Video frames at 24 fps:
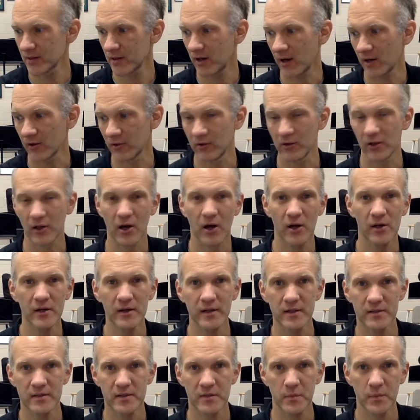our
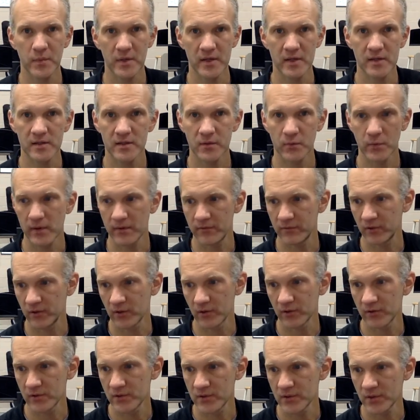longest piece we've
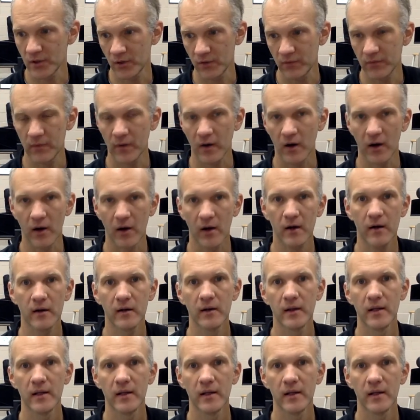learned so far.